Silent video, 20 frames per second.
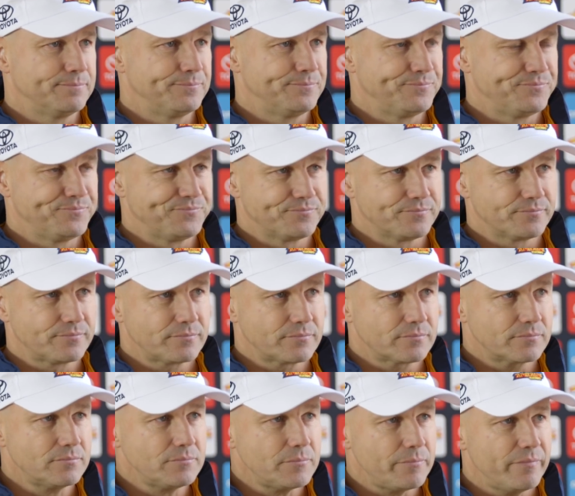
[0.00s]
Shane, the
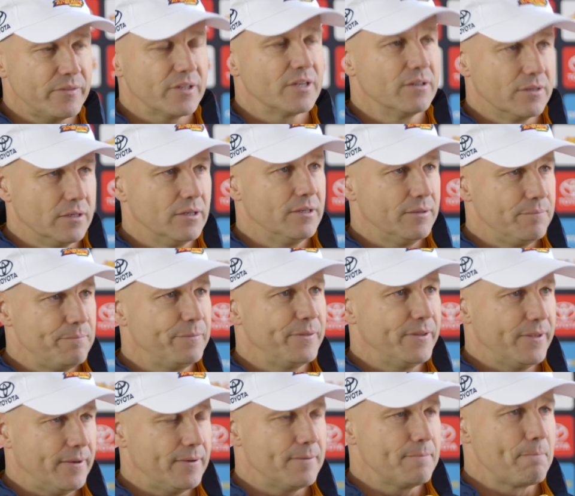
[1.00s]
chance, obviously he's played, but
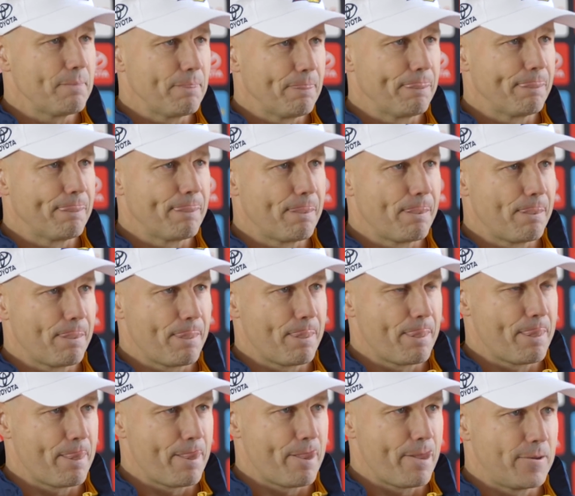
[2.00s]
I mean, you're not exactly blessed
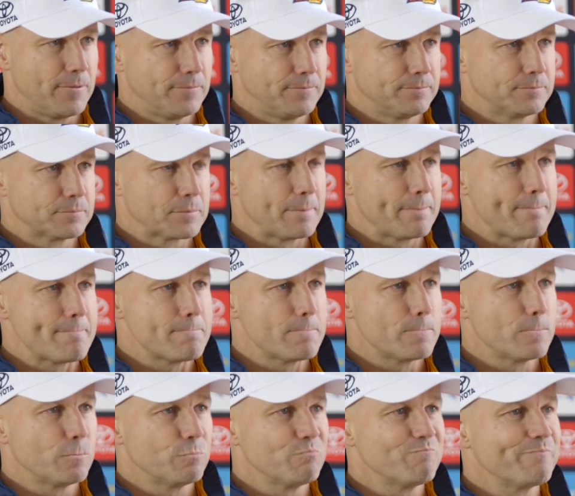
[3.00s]
with small forwards, are you?
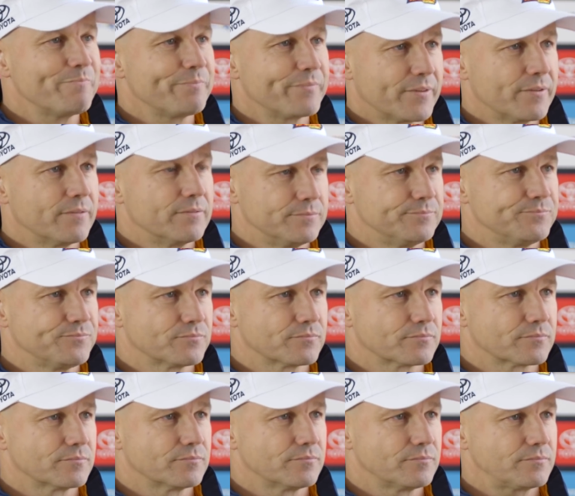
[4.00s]
Outside of that's probably
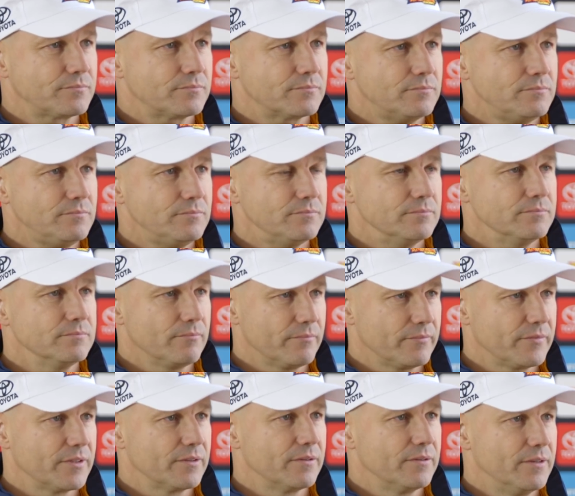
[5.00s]
Tariq and then a shuffle
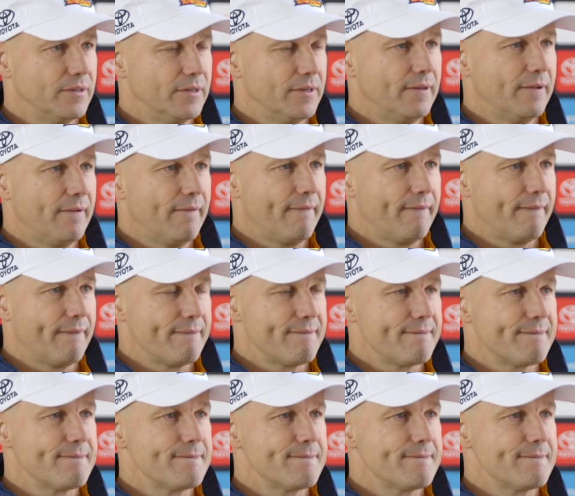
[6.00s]
from your midfield.